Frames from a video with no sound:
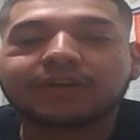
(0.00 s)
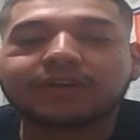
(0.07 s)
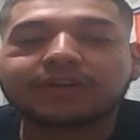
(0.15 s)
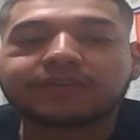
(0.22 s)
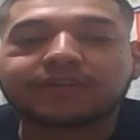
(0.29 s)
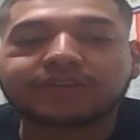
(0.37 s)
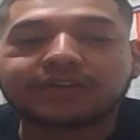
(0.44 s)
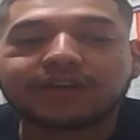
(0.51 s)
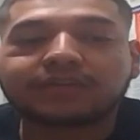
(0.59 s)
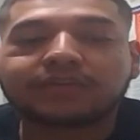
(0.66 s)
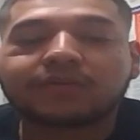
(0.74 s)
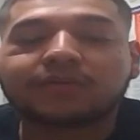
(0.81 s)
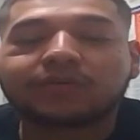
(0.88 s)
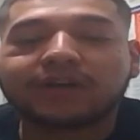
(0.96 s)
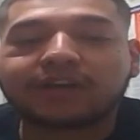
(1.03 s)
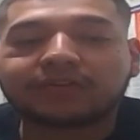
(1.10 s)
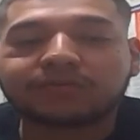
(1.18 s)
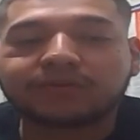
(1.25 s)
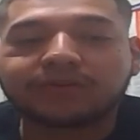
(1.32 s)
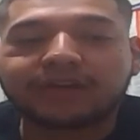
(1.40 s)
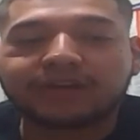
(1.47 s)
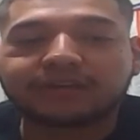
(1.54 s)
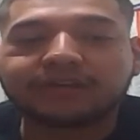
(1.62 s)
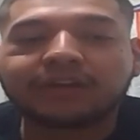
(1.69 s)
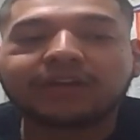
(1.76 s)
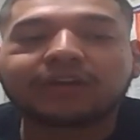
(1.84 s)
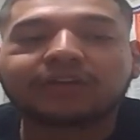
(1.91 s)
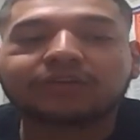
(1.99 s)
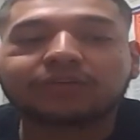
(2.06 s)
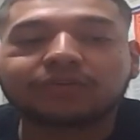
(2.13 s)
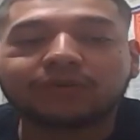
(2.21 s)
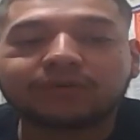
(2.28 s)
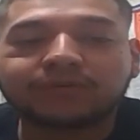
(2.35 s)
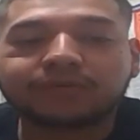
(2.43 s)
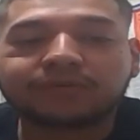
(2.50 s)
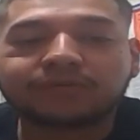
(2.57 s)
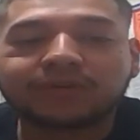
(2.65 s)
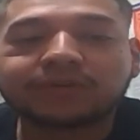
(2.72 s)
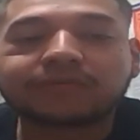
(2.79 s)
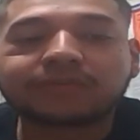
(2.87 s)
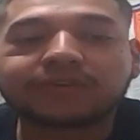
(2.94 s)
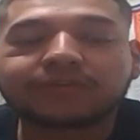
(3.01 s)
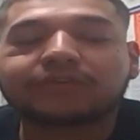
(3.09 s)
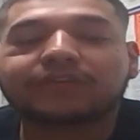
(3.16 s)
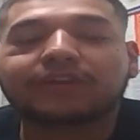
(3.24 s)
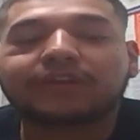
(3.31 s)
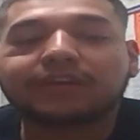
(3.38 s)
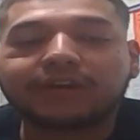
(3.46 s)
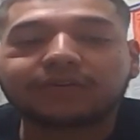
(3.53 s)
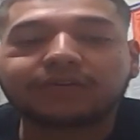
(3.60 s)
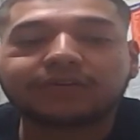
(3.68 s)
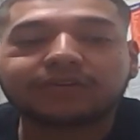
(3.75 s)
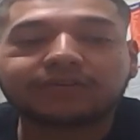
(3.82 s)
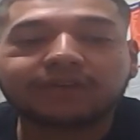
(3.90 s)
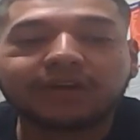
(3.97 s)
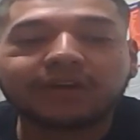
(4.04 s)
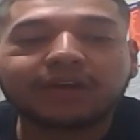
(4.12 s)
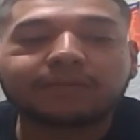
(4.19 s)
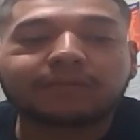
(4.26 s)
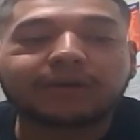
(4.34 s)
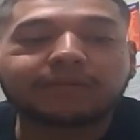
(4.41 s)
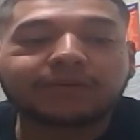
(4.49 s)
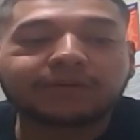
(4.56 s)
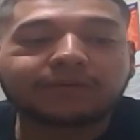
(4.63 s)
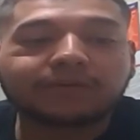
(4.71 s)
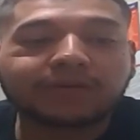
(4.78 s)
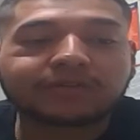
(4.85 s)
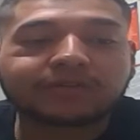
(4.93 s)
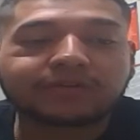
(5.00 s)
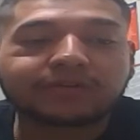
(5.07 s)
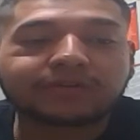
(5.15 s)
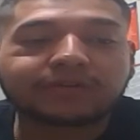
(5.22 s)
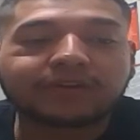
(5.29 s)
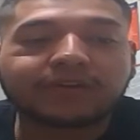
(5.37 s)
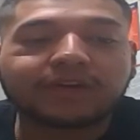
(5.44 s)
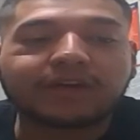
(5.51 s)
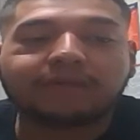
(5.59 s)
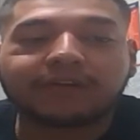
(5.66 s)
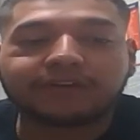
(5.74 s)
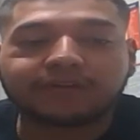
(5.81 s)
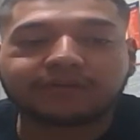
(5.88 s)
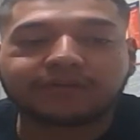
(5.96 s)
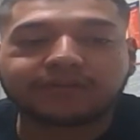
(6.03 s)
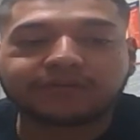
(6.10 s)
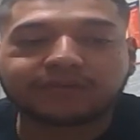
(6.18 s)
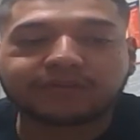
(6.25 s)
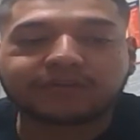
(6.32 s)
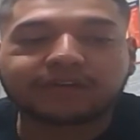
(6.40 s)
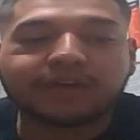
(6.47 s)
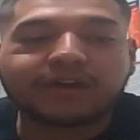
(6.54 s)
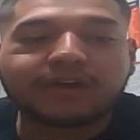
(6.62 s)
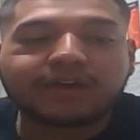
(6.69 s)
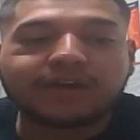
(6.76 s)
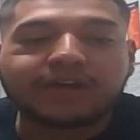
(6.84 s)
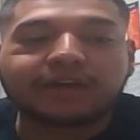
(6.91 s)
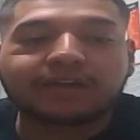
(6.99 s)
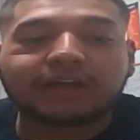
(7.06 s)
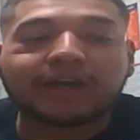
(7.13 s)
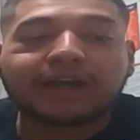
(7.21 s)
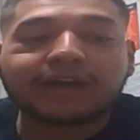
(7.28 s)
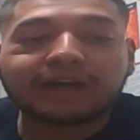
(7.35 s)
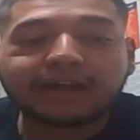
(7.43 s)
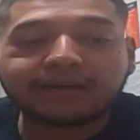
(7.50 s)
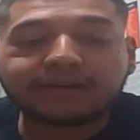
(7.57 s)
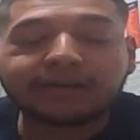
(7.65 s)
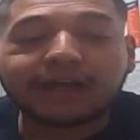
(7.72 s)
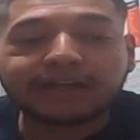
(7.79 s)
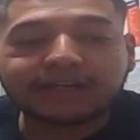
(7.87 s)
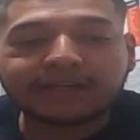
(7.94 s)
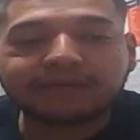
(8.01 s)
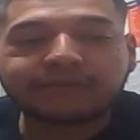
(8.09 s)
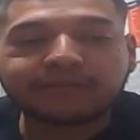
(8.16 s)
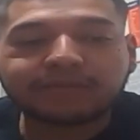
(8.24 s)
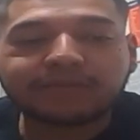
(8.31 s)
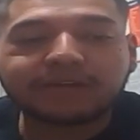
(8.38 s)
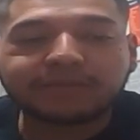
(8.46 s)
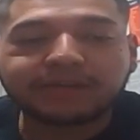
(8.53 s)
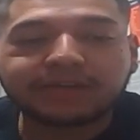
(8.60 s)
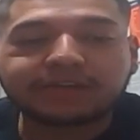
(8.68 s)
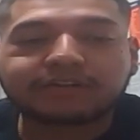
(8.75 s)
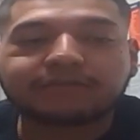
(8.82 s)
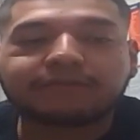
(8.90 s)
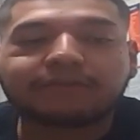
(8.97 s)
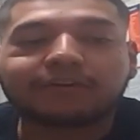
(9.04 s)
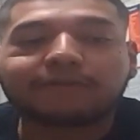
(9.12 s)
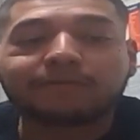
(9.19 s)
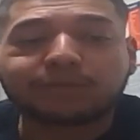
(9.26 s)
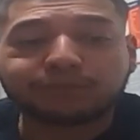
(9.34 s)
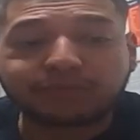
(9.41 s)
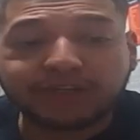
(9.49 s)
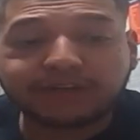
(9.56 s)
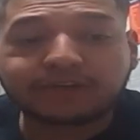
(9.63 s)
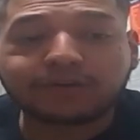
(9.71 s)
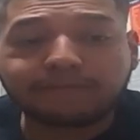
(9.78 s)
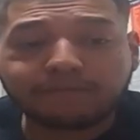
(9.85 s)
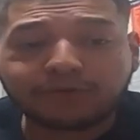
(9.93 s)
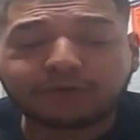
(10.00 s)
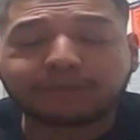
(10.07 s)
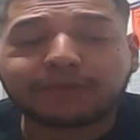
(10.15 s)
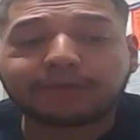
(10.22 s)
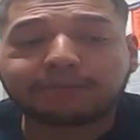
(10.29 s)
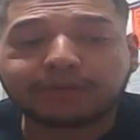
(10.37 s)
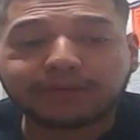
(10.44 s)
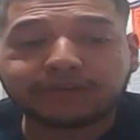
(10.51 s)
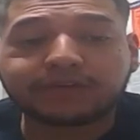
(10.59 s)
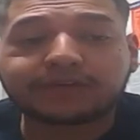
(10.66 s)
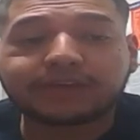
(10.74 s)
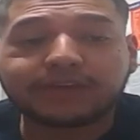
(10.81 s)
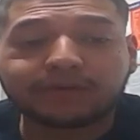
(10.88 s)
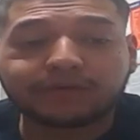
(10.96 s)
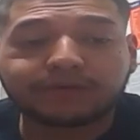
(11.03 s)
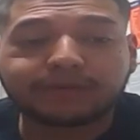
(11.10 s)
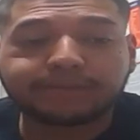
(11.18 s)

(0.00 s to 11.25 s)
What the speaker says: such as or as well as soul food restaurants, steakhouses, barbecue restaurants, and Mexican restaurants. And I give them my pitch for me to improve their business sales.